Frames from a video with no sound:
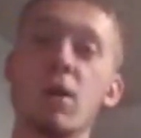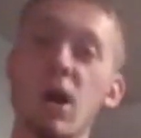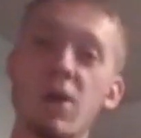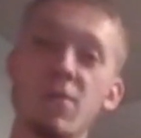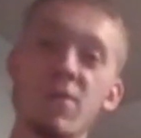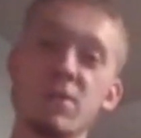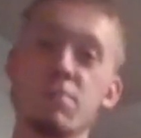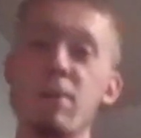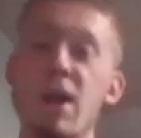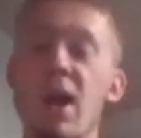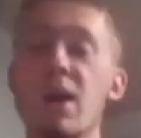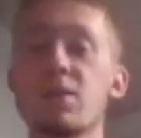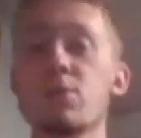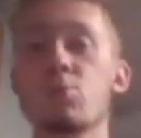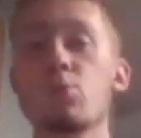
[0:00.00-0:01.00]
off his
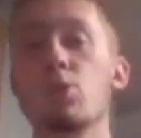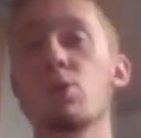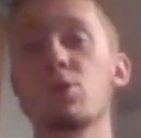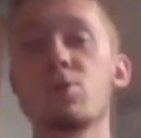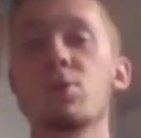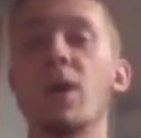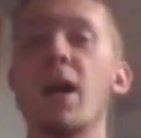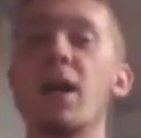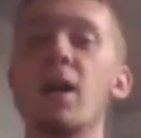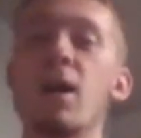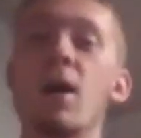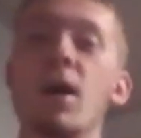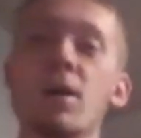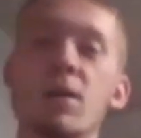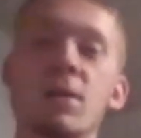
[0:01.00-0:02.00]
mask, rolls right
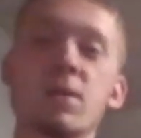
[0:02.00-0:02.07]
onto the